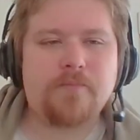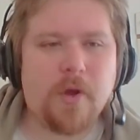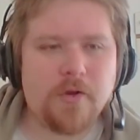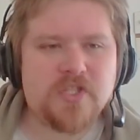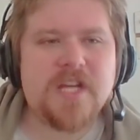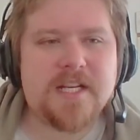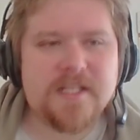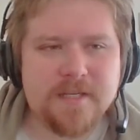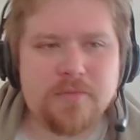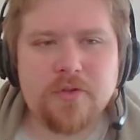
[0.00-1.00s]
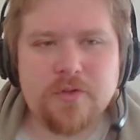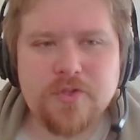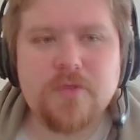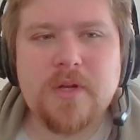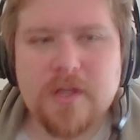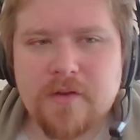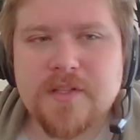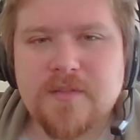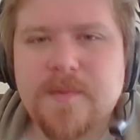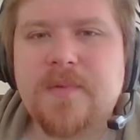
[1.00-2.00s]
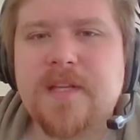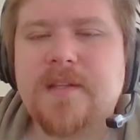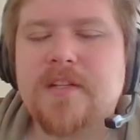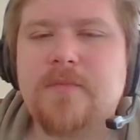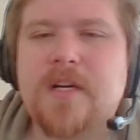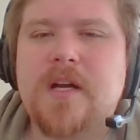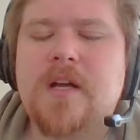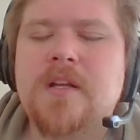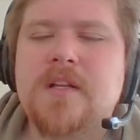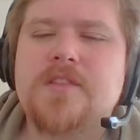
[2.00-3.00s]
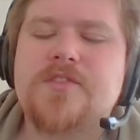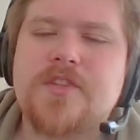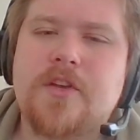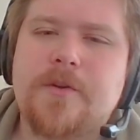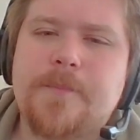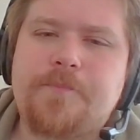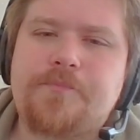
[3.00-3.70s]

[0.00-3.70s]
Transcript: Most decks in Pool 2 are going to be playing Killmonger, so